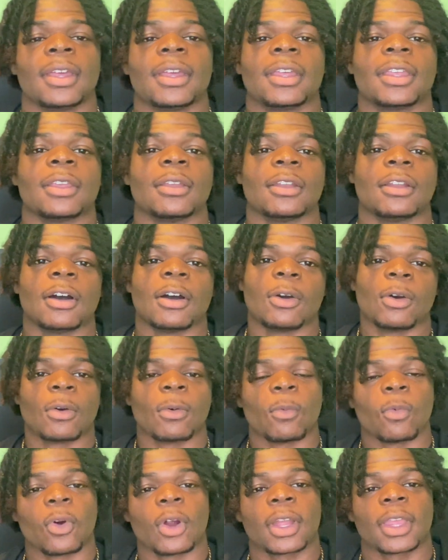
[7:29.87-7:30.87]
You know,
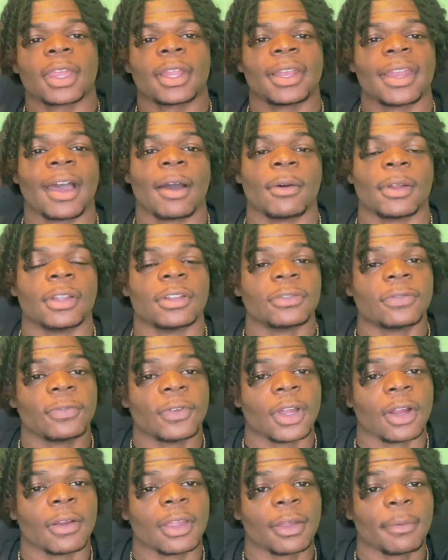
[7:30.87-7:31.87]
working out is
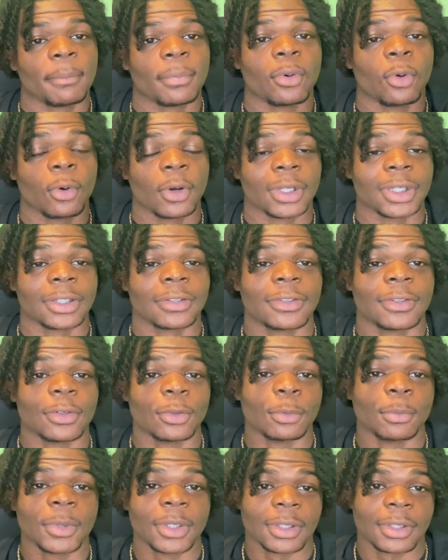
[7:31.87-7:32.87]
very important to
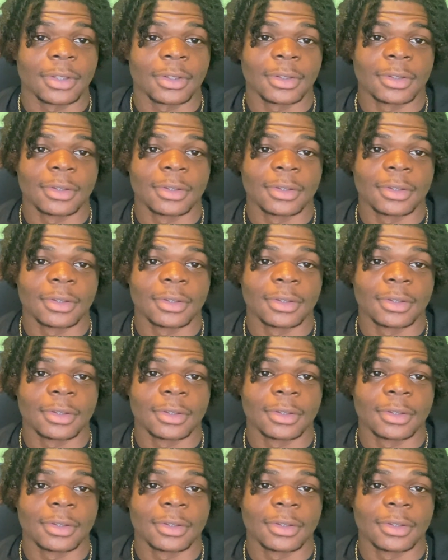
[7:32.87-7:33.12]
me.